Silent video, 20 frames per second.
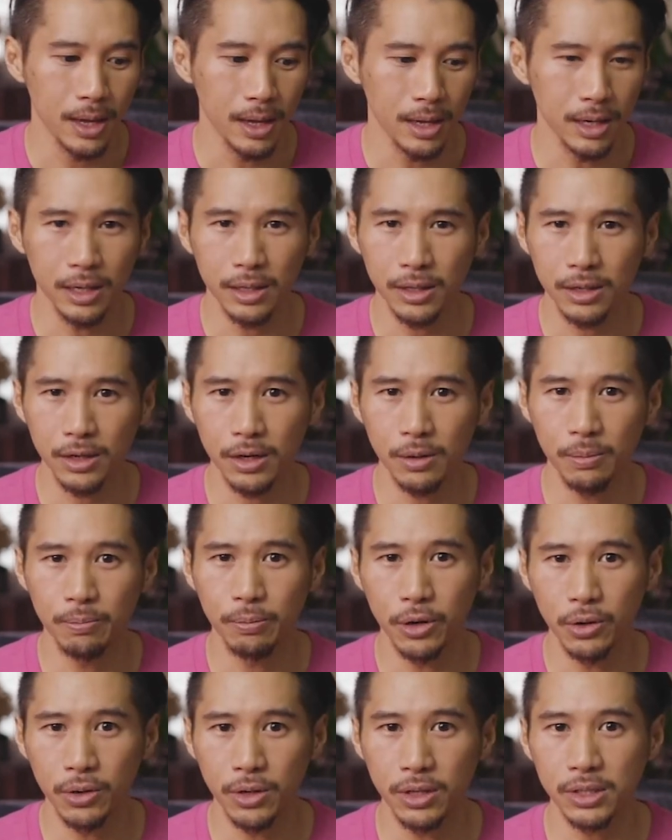Another
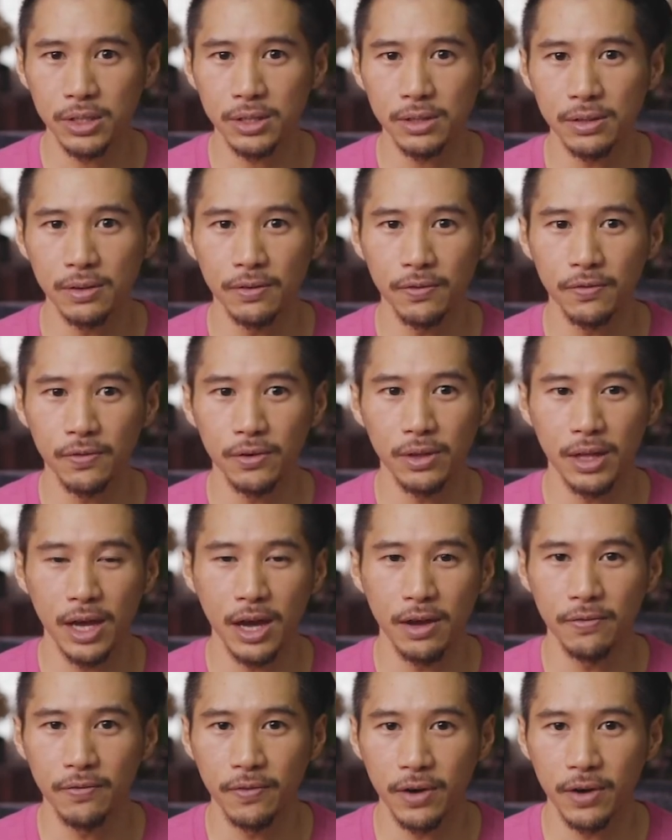bonus for that